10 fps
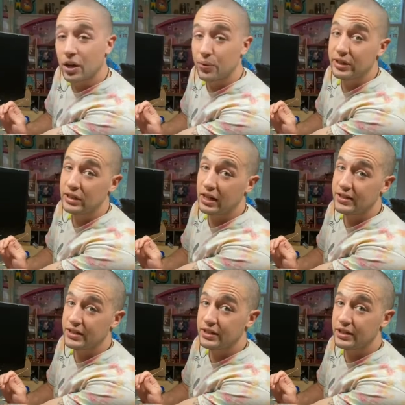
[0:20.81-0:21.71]
realize
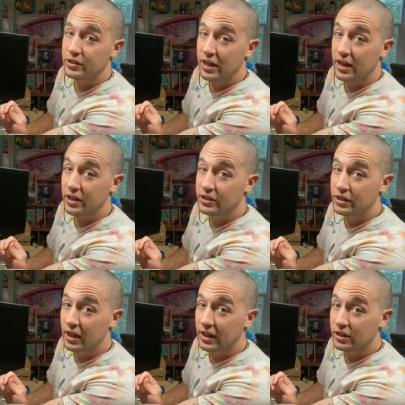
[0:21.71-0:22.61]
until
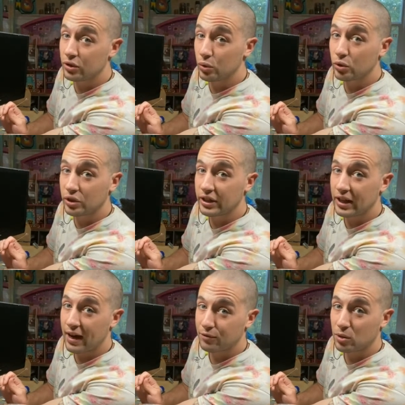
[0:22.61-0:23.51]
I Googled it
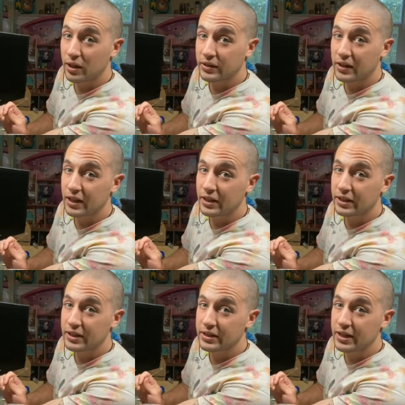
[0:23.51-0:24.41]
after I decided to
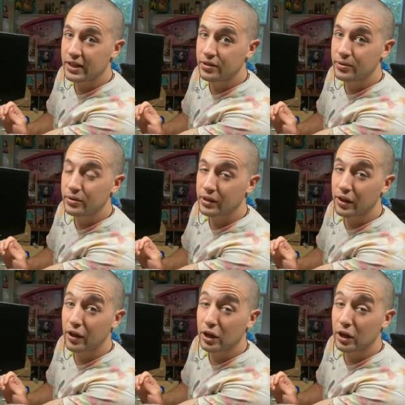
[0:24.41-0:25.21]
get this tattoo, because I thought it